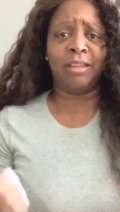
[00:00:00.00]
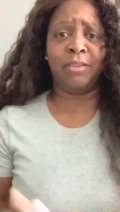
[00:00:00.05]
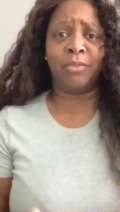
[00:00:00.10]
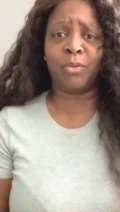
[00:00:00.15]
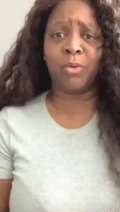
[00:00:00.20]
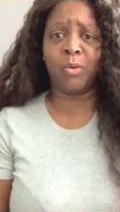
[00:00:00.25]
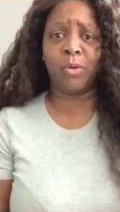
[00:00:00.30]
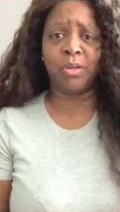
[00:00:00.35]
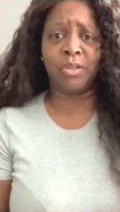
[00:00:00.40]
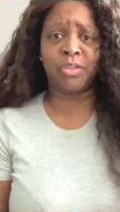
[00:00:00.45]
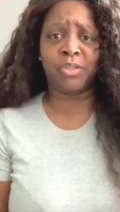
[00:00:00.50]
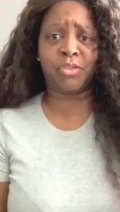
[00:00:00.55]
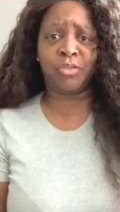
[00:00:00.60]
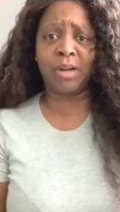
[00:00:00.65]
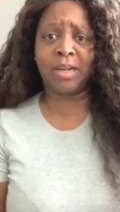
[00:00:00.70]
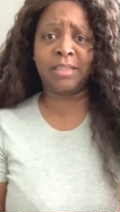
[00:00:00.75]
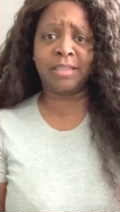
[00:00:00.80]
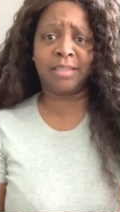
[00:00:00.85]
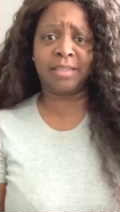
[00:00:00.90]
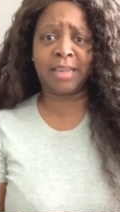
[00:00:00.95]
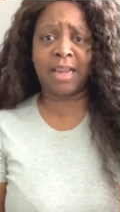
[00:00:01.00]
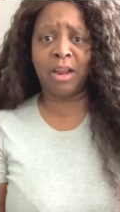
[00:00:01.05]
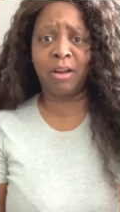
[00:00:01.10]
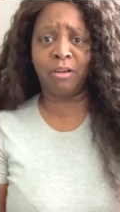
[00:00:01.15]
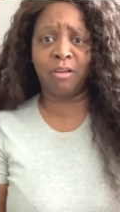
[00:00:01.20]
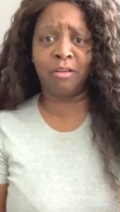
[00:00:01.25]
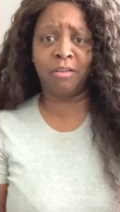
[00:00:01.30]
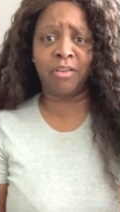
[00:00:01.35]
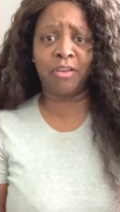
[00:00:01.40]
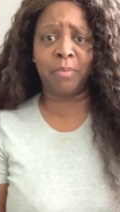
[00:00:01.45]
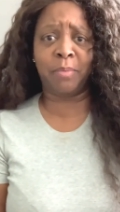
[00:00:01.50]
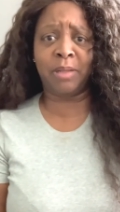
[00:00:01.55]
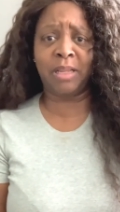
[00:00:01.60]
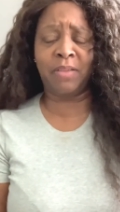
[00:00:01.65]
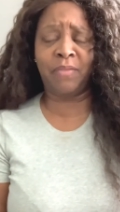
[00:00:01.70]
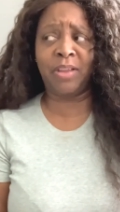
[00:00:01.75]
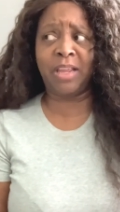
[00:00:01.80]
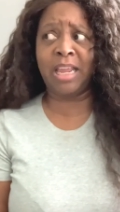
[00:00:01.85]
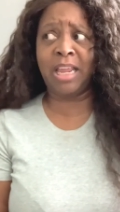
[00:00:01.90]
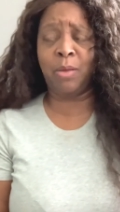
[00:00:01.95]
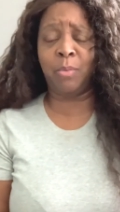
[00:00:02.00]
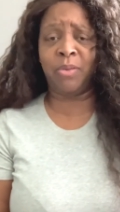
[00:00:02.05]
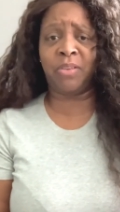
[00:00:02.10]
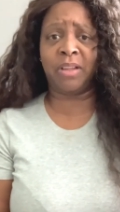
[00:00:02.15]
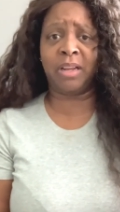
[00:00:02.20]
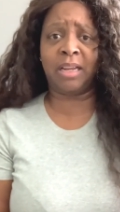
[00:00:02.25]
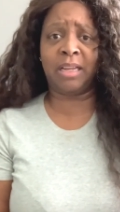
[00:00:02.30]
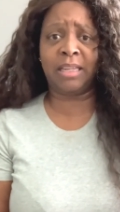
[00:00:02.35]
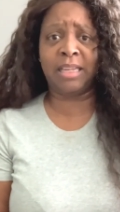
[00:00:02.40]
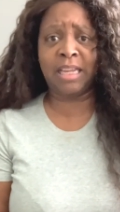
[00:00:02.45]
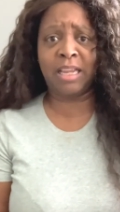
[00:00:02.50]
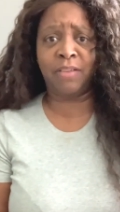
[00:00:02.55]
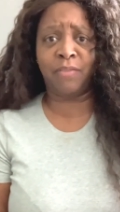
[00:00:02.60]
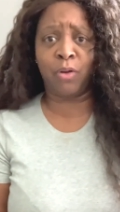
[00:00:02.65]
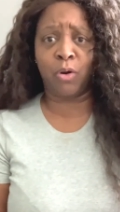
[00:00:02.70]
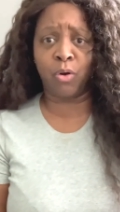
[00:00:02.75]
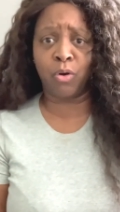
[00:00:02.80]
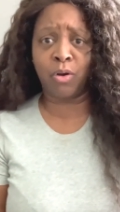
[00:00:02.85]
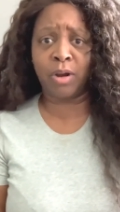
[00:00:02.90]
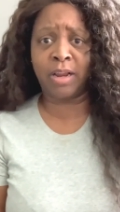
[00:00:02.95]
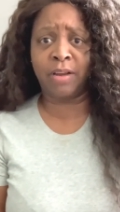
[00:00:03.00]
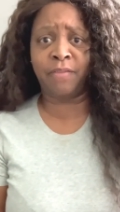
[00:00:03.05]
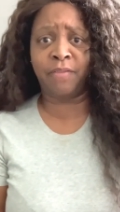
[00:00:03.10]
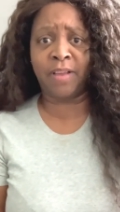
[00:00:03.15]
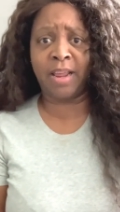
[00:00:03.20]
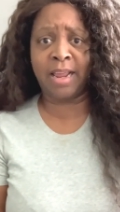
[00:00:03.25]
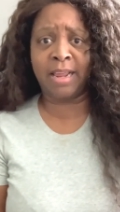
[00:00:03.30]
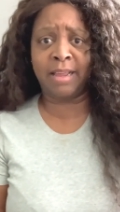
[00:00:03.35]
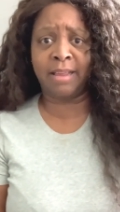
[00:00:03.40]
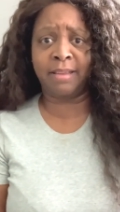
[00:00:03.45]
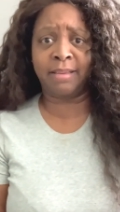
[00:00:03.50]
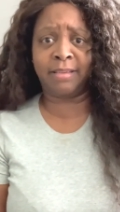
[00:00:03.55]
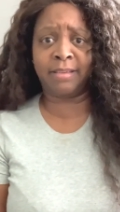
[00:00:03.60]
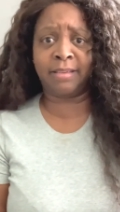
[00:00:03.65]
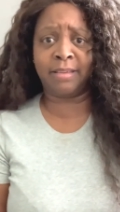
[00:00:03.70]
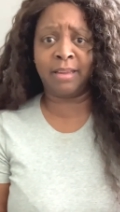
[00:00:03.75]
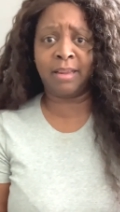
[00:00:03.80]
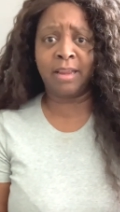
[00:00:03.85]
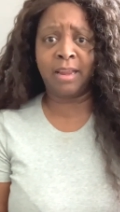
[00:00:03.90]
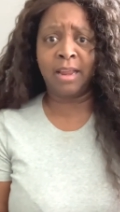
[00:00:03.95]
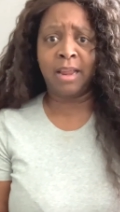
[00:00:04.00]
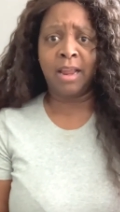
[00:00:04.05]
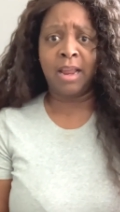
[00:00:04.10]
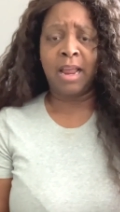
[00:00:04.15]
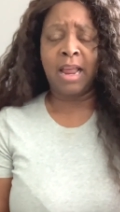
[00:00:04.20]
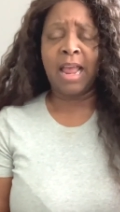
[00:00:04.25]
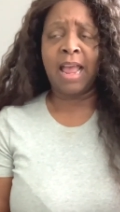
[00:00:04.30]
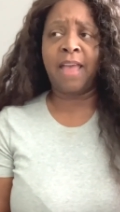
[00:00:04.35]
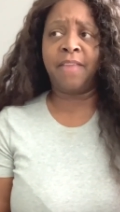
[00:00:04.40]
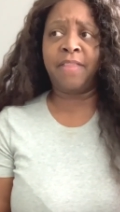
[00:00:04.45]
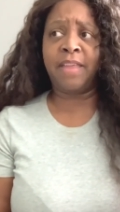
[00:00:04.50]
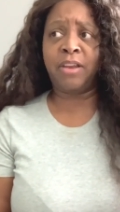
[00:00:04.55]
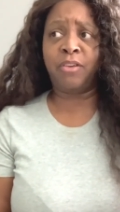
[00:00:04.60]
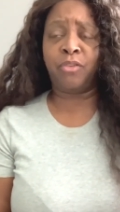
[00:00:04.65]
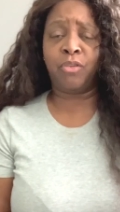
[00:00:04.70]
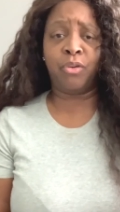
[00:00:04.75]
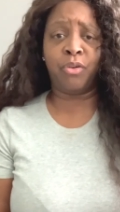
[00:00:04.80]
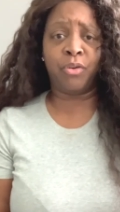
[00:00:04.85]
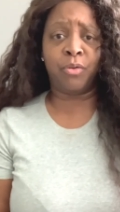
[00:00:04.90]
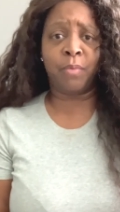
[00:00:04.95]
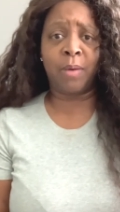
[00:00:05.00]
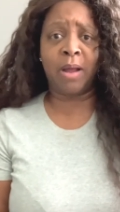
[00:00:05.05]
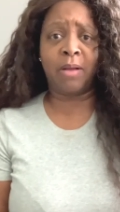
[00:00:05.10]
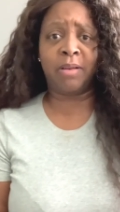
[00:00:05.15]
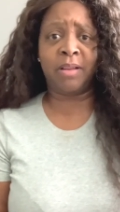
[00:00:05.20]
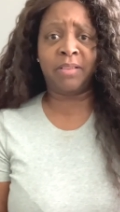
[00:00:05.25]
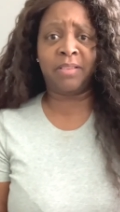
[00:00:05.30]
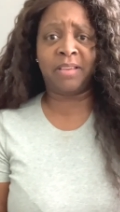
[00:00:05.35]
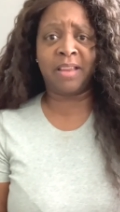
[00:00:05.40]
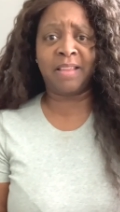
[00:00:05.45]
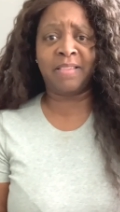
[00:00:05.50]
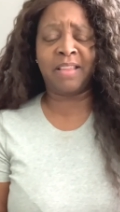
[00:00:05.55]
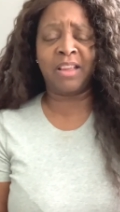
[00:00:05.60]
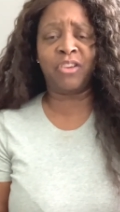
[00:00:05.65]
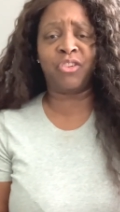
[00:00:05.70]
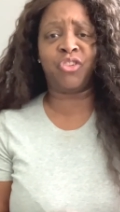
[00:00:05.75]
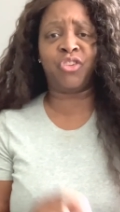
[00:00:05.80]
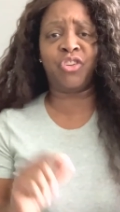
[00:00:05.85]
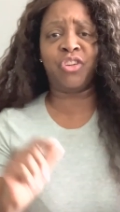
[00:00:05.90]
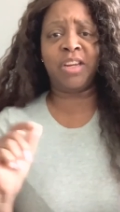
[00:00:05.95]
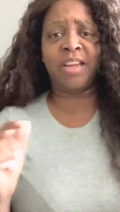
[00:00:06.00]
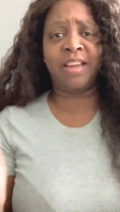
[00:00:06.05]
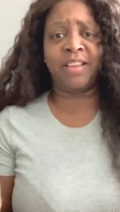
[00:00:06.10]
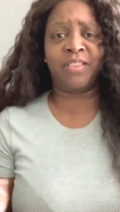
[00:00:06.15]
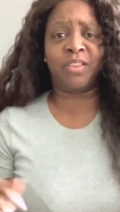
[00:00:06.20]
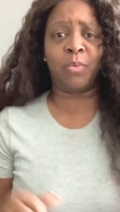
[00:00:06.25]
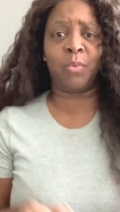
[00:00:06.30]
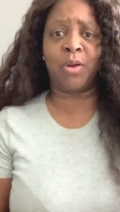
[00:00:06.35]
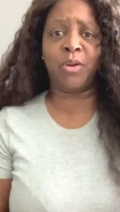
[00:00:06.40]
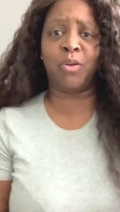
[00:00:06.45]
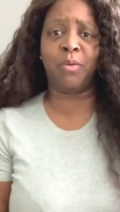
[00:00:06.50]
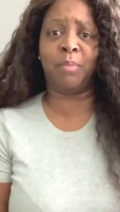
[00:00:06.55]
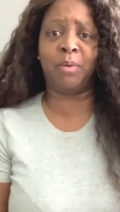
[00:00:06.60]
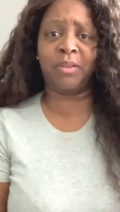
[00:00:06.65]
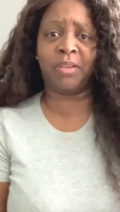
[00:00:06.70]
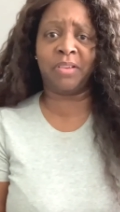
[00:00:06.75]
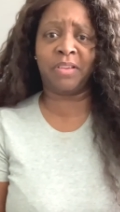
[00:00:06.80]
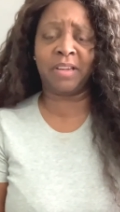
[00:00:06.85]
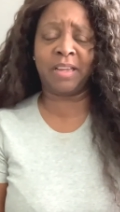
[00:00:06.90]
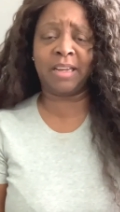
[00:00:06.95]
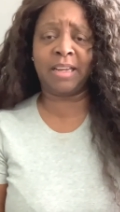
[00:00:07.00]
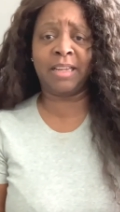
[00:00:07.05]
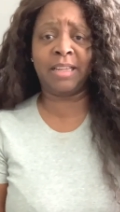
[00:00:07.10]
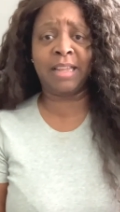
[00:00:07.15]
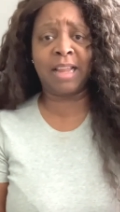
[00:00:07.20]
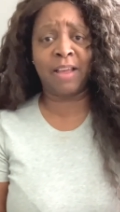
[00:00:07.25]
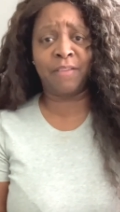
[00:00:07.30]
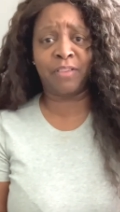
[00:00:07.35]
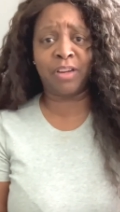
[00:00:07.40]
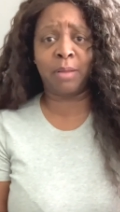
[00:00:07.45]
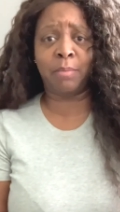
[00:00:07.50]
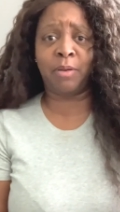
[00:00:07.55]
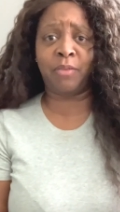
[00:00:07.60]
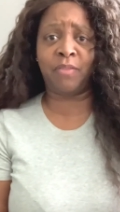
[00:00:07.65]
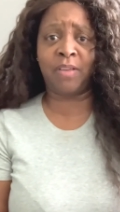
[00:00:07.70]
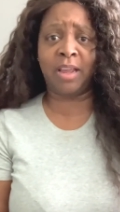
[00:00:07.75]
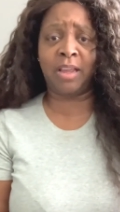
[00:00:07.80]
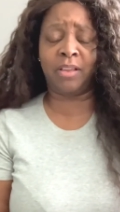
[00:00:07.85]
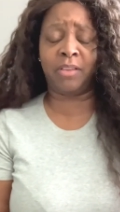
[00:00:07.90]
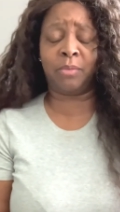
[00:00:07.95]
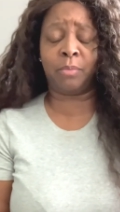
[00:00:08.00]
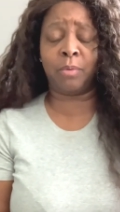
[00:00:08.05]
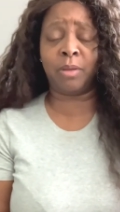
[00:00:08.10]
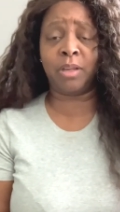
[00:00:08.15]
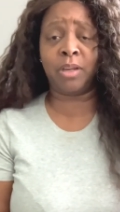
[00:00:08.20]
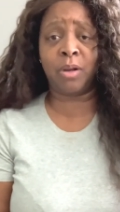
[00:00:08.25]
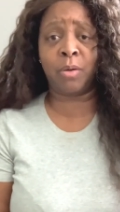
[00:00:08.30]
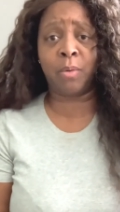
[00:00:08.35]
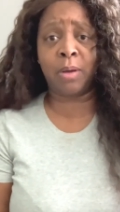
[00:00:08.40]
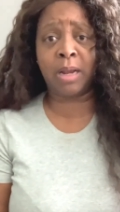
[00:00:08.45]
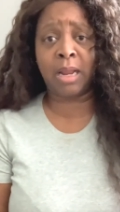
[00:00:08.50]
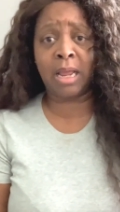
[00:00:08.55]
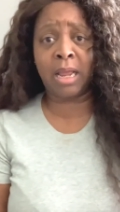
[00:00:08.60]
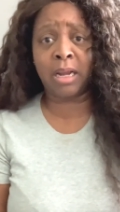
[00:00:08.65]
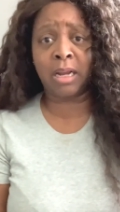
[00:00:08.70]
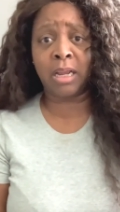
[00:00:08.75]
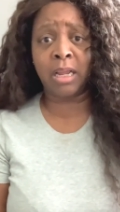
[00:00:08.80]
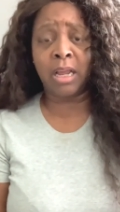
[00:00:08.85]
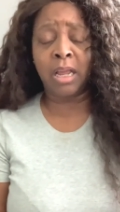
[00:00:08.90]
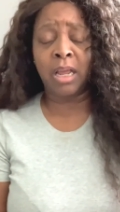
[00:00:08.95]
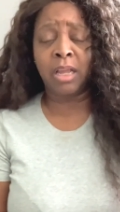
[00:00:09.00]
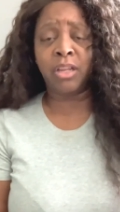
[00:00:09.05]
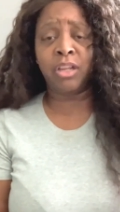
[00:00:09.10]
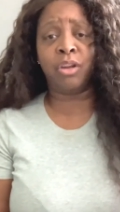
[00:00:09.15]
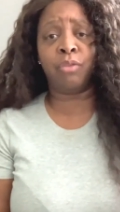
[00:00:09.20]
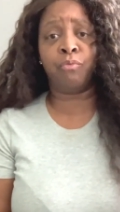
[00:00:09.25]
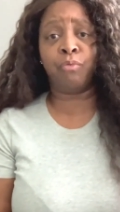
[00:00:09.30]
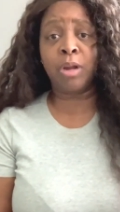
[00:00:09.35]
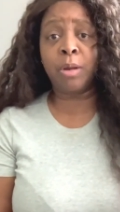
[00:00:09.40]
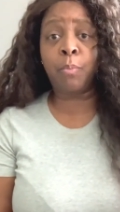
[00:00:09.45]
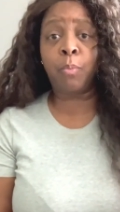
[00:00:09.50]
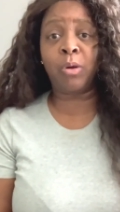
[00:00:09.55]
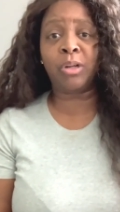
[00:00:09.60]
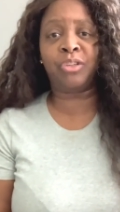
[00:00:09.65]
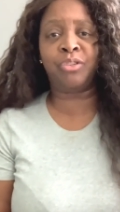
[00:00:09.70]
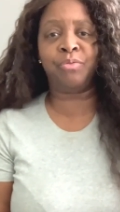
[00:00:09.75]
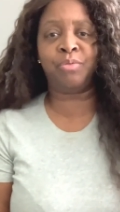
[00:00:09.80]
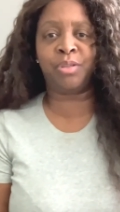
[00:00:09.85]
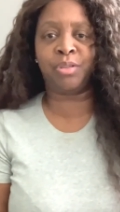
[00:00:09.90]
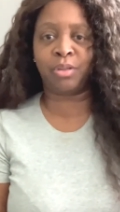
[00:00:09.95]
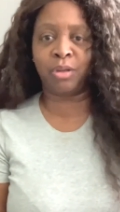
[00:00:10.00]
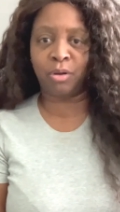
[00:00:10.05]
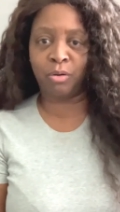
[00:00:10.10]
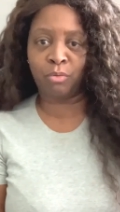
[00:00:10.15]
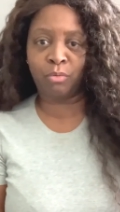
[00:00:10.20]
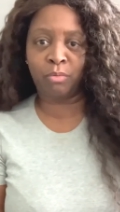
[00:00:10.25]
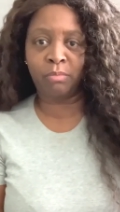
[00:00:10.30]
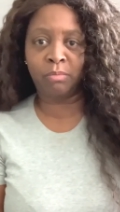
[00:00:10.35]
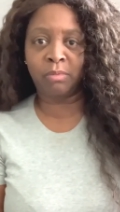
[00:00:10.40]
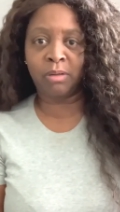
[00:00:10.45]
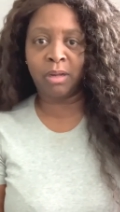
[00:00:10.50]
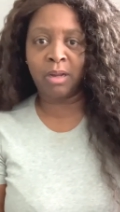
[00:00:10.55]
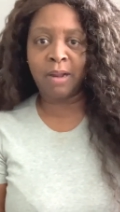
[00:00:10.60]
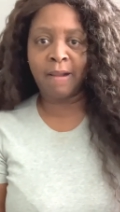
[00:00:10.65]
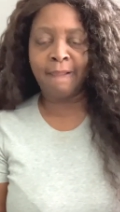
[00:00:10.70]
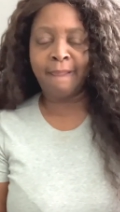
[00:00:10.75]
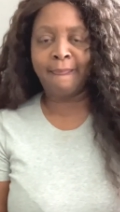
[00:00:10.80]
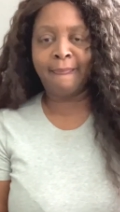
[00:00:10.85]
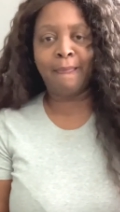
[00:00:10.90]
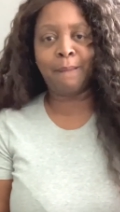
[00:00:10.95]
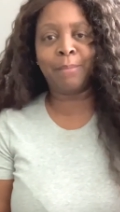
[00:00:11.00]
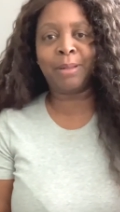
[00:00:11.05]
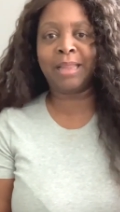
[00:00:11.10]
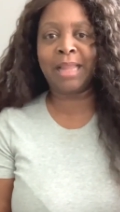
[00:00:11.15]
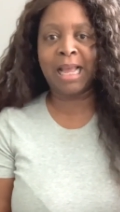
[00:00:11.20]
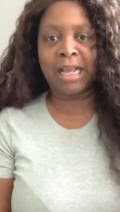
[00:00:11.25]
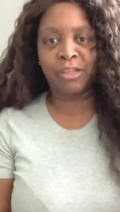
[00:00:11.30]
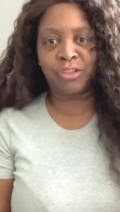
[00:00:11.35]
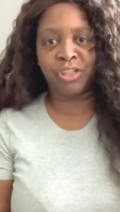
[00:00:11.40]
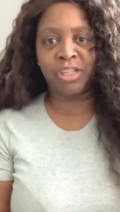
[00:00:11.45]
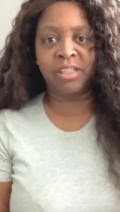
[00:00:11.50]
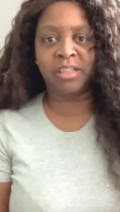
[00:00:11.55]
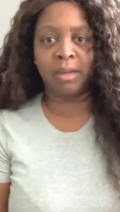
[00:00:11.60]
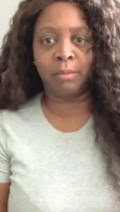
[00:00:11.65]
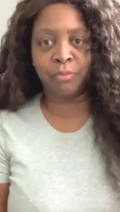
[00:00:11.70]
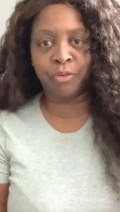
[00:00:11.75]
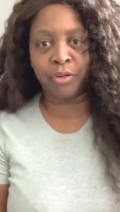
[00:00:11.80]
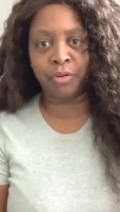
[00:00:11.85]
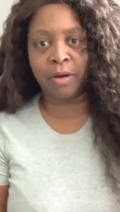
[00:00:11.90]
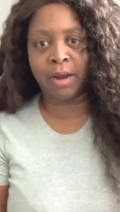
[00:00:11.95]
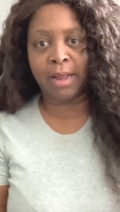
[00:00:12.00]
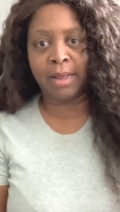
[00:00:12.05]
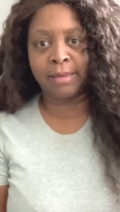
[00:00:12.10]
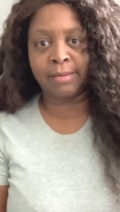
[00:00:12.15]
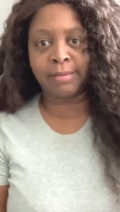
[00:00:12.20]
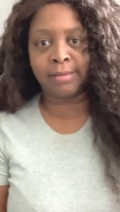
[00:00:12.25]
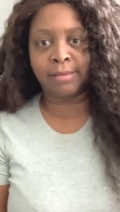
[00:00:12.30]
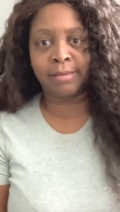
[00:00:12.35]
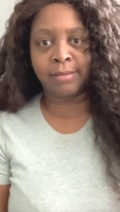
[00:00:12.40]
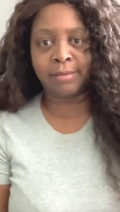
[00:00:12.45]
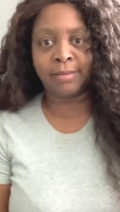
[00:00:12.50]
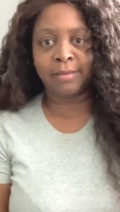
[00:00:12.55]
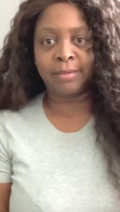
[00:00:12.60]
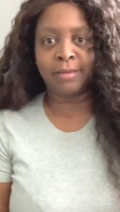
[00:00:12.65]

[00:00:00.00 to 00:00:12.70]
of course, tried to scare her into believing he was going to leave her in Vegas and then turned around and said that she is the one who booked the ticket and left him in Vegas. Well, you know what, Ed? You reap what you sow. I'm glad she dumped your ass.